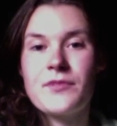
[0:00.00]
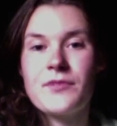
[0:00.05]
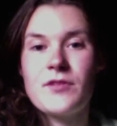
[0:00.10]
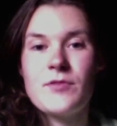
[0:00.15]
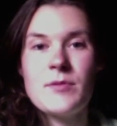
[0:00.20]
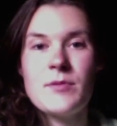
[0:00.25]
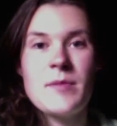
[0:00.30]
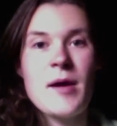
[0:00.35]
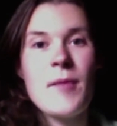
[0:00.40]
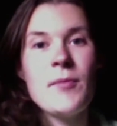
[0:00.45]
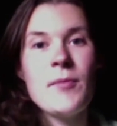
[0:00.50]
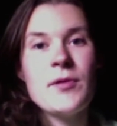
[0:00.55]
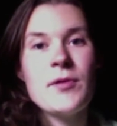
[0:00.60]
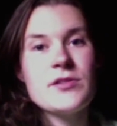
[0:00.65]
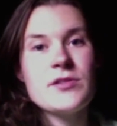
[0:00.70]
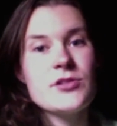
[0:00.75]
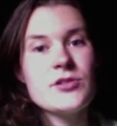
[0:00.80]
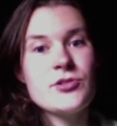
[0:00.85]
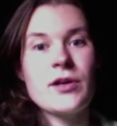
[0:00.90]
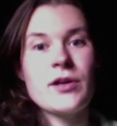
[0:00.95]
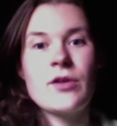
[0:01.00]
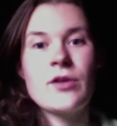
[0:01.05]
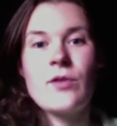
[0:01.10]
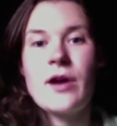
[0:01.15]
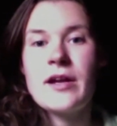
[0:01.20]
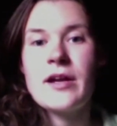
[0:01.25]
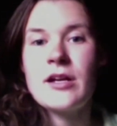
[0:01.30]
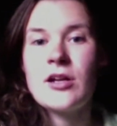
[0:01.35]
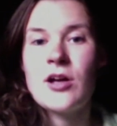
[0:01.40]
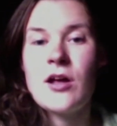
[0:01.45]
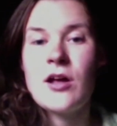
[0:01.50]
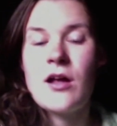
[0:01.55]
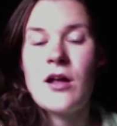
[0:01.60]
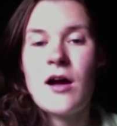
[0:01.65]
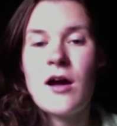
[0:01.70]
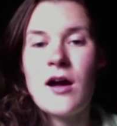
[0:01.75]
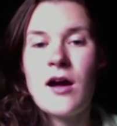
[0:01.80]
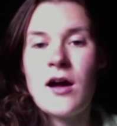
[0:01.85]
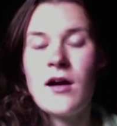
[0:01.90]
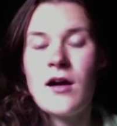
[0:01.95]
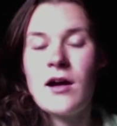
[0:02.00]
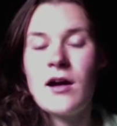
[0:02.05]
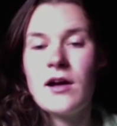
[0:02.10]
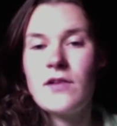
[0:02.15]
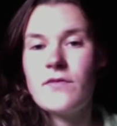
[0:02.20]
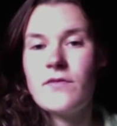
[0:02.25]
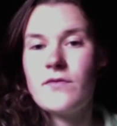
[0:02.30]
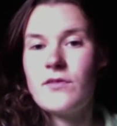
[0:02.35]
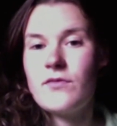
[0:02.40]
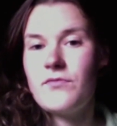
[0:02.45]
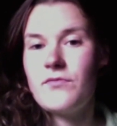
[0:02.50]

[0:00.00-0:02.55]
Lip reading: remember to drink quite a lot,